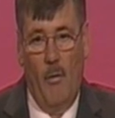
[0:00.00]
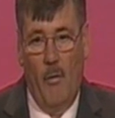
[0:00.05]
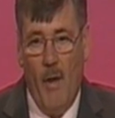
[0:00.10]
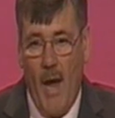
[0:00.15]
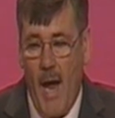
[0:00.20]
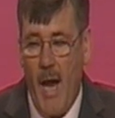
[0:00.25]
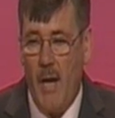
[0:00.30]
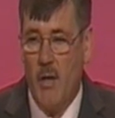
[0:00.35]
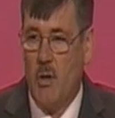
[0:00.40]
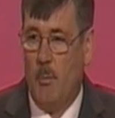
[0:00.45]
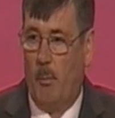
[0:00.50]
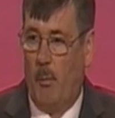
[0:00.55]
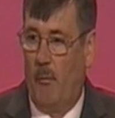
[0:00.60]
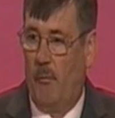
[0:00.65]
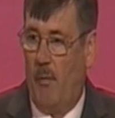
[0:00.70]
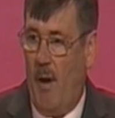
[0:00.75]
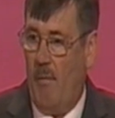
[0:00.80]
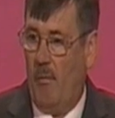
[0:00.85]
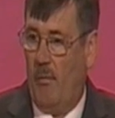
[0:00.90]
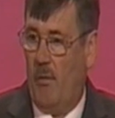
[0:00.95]
We're there to
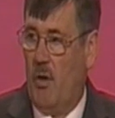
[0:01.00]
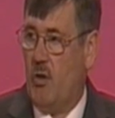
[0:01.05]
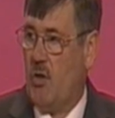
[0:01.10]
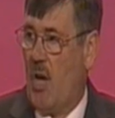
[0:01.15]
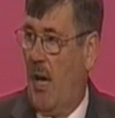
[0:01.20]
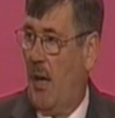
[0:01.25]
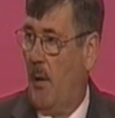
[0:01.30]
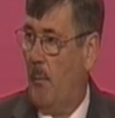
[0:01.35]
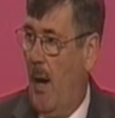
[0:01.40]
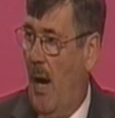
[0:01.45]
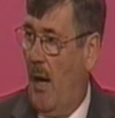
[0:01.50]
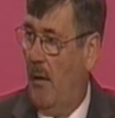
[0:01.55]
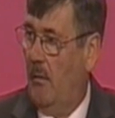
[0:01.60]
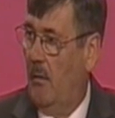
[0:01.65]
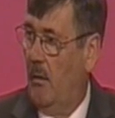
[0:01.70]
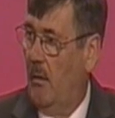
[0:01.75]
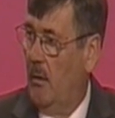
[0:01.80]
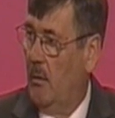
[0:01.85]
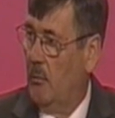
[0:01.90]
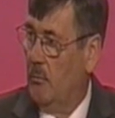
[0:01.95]
prevent the
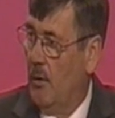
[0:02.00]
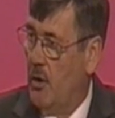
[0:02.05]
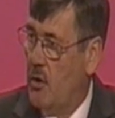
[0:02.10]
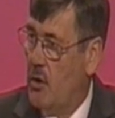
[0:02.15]
Taliban